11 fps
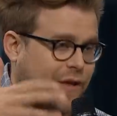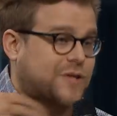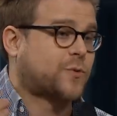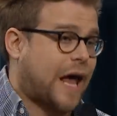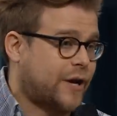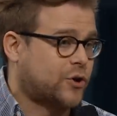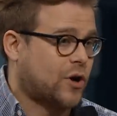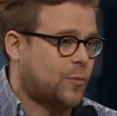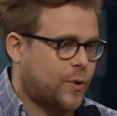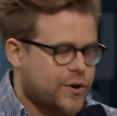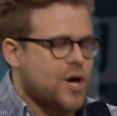know, that's what I grew
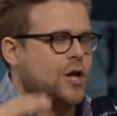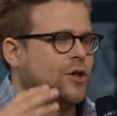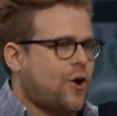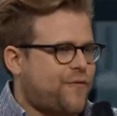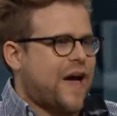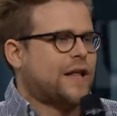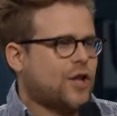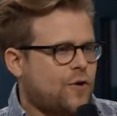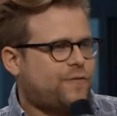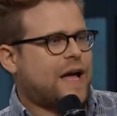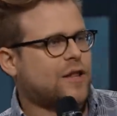up with. Low-fat,
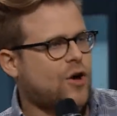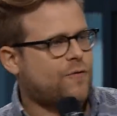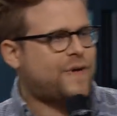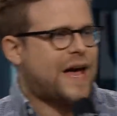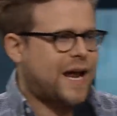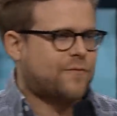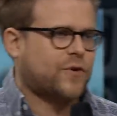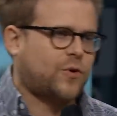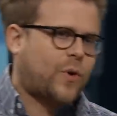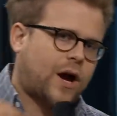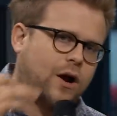low-fat, low-fat,
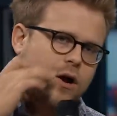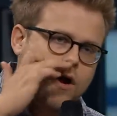everywhere